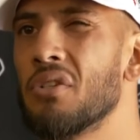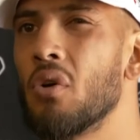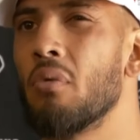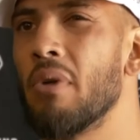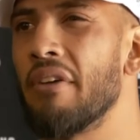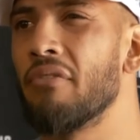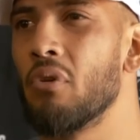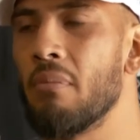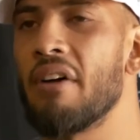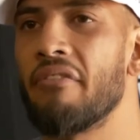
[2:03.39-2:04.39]
You know, but I feel
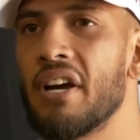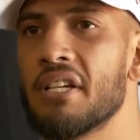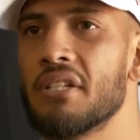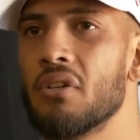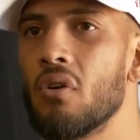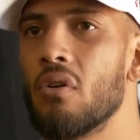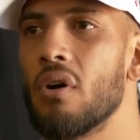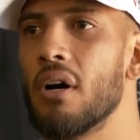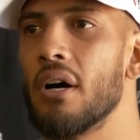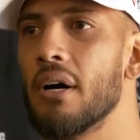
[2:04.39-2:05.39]
in my fights, you know,
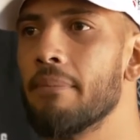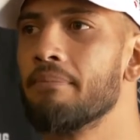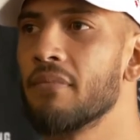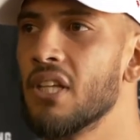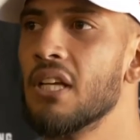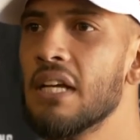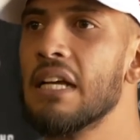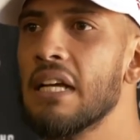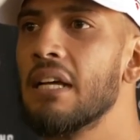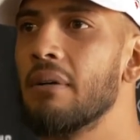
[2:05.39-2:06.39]
um,
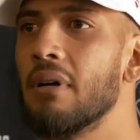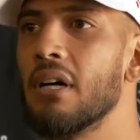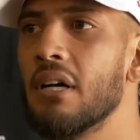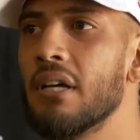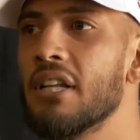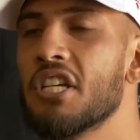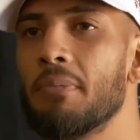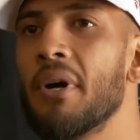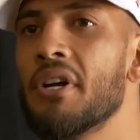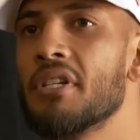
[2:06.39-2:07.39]
uh, the
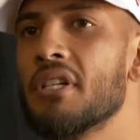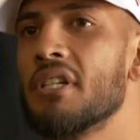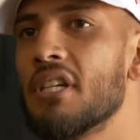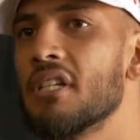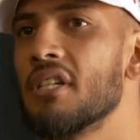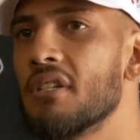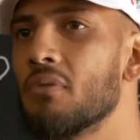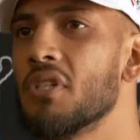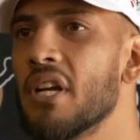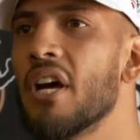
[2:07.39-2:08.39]
experience is, is, is
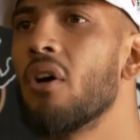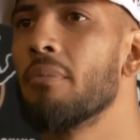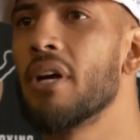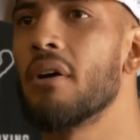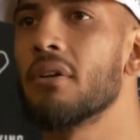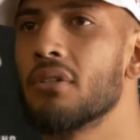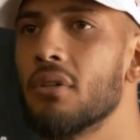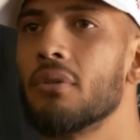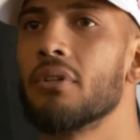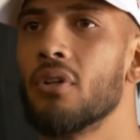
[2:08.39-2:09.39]
what's going to help me out.
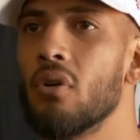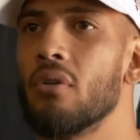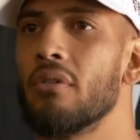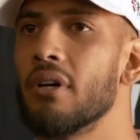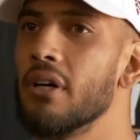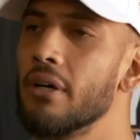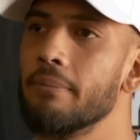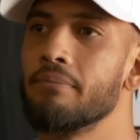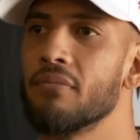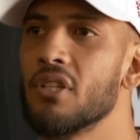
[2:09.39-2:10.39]
So, you know, um,
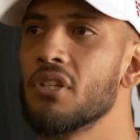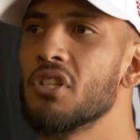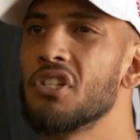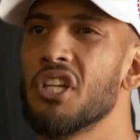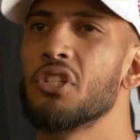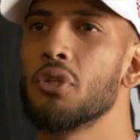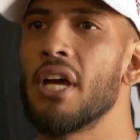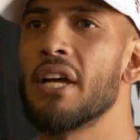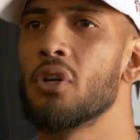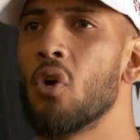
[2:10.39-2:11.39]
you just stick to
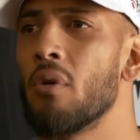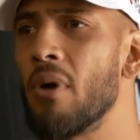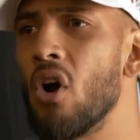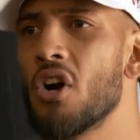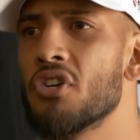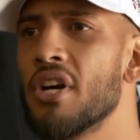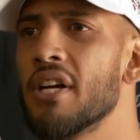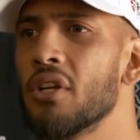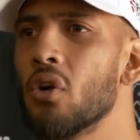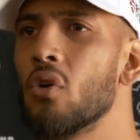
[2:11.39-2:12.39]
that, you know, and my hard
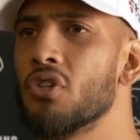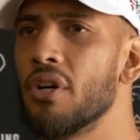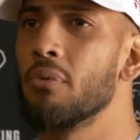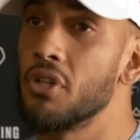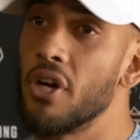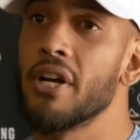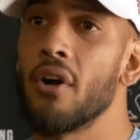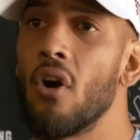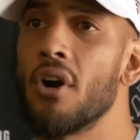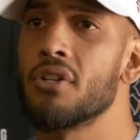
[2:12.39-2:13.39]
training, you know, tra- we're training
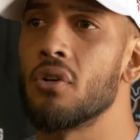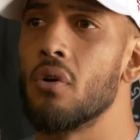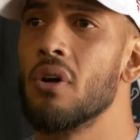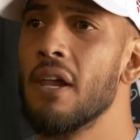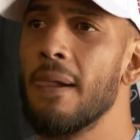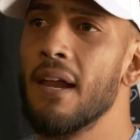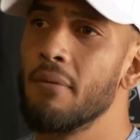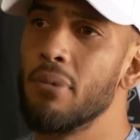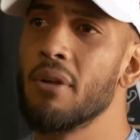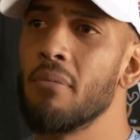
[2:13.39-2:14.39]
hard. So
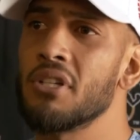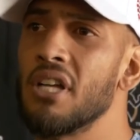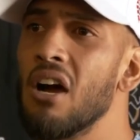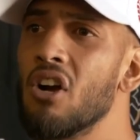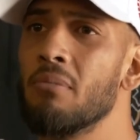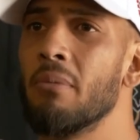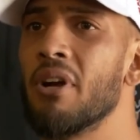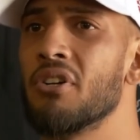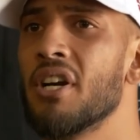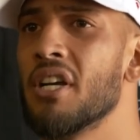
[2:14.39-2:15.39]
pretty much the outcome of my
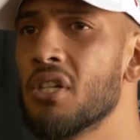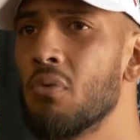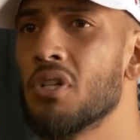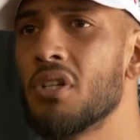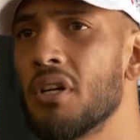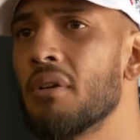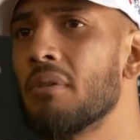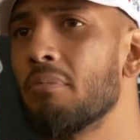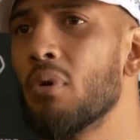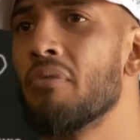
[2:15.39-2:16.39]
training is what's going to
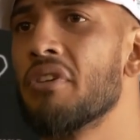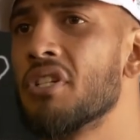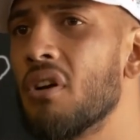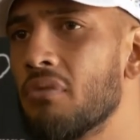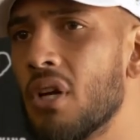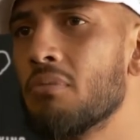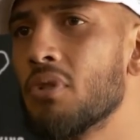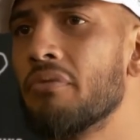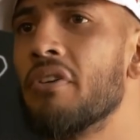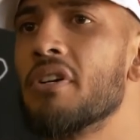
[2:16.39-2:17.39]
prove itself come
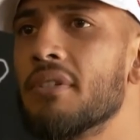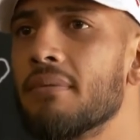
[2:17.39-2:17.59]
June 1st.